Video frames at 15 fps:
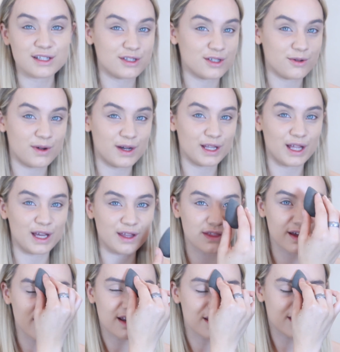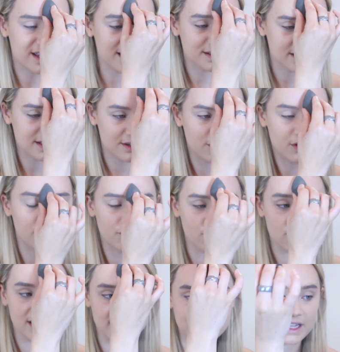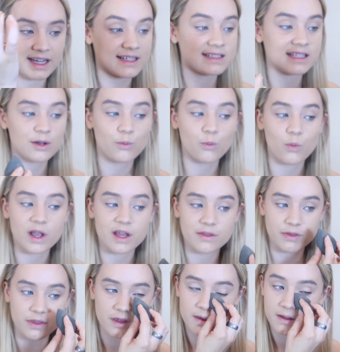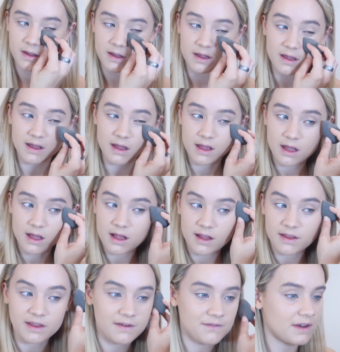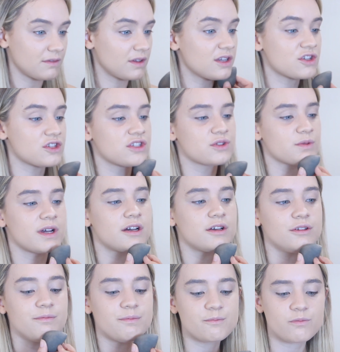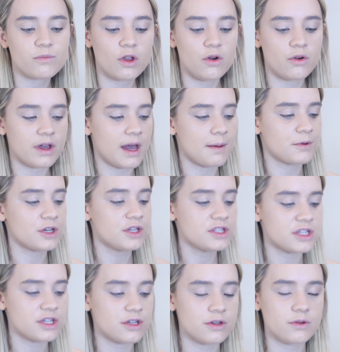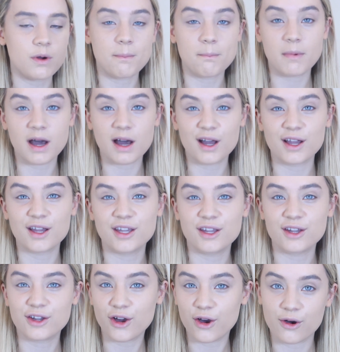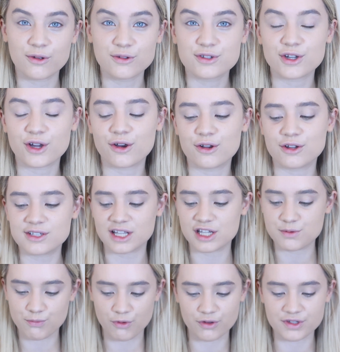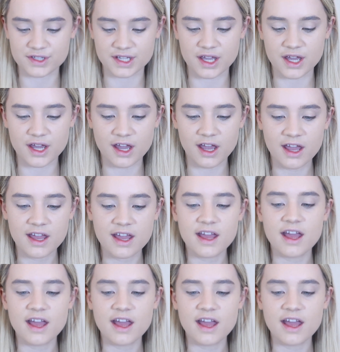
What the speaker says: I do quite like that. And I think it's gone really nicely with that foundation as well. Okay, I'm going to do my contour slash bronzer.